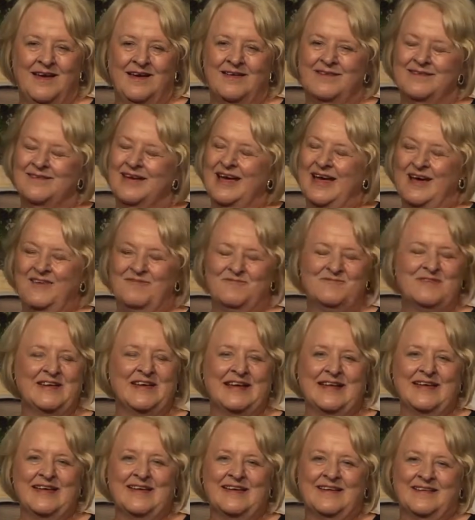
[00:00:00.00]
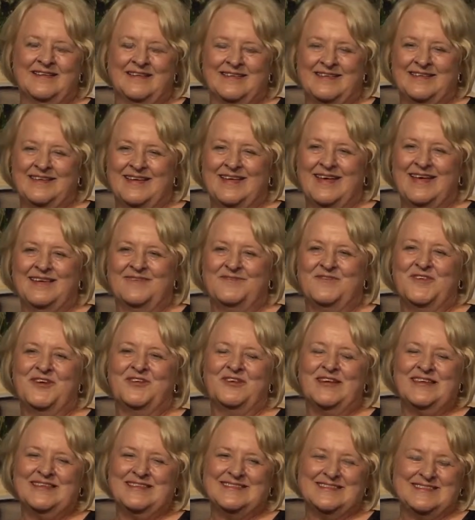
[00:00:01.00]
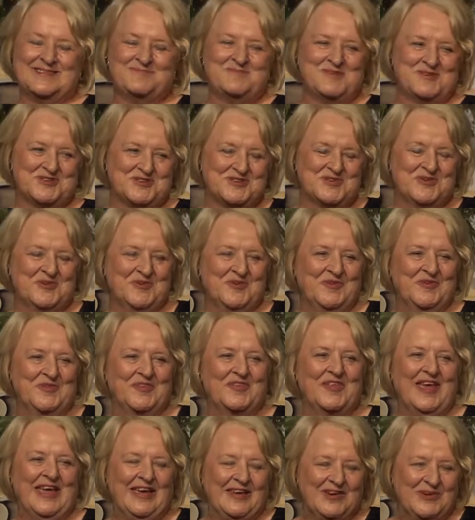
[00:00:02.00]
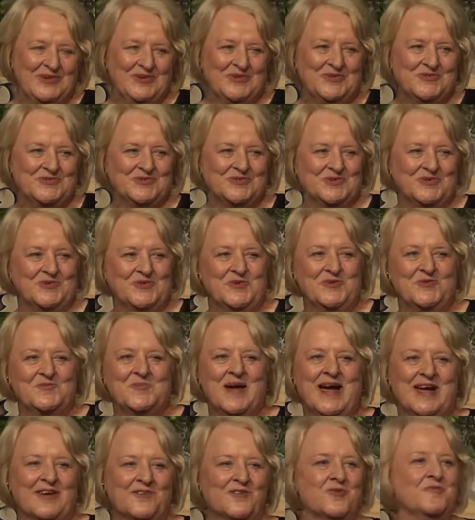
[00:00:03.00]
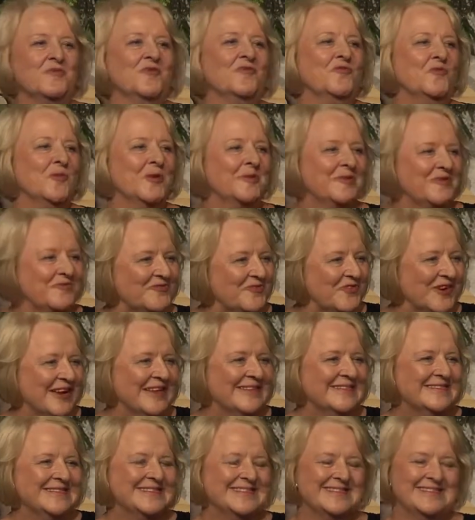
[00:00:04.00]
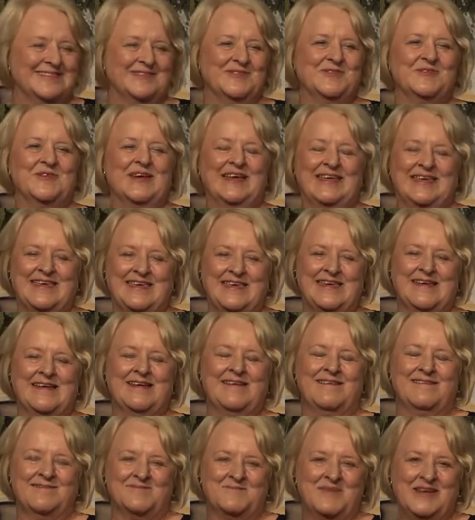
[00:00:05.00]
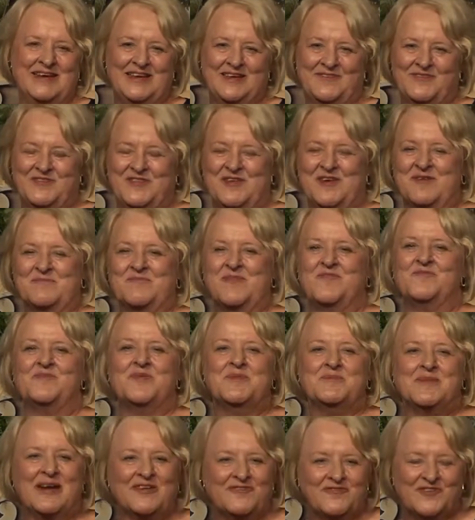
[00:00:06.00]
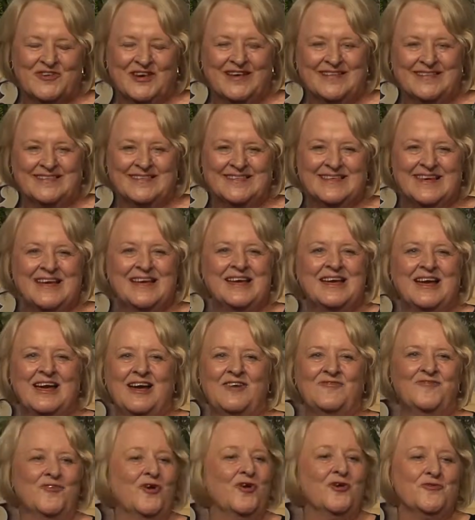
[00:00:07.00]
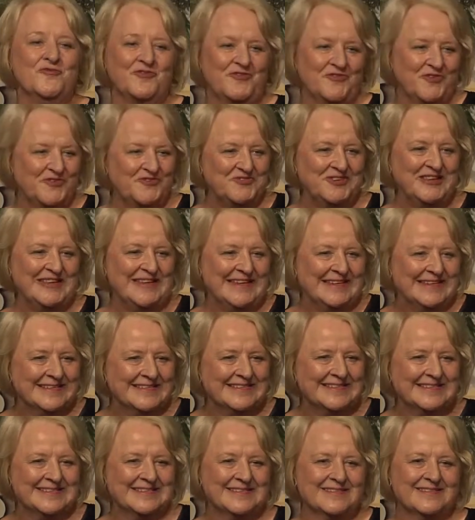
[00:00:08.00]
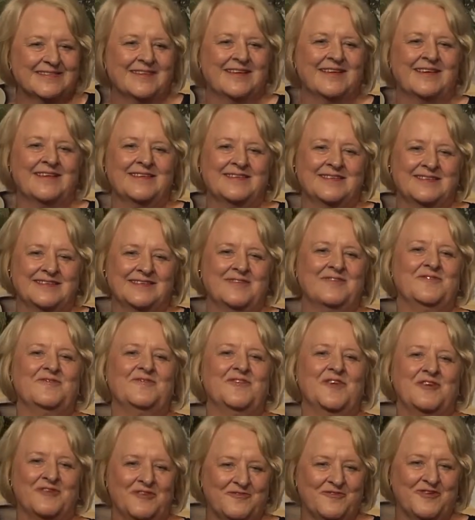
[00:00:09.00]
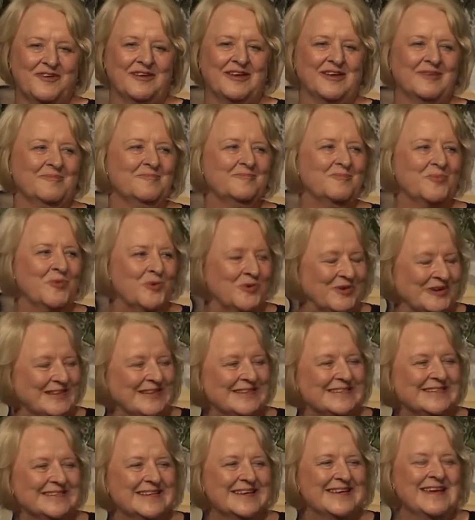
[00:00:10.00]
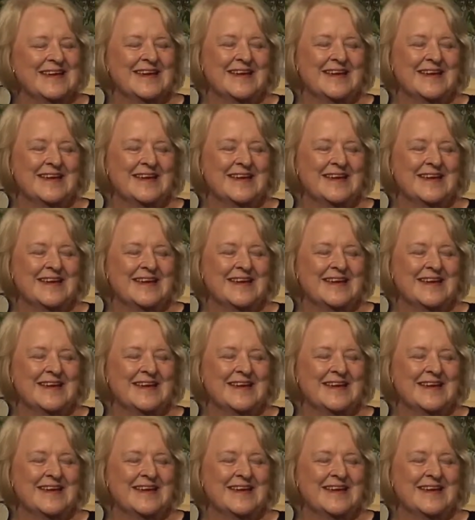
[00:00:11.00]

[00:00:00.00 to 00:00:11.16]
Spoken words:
A very special thank you to my group of women friends who are here. Many of them have been my friends for over 50 years, and it's a very, very important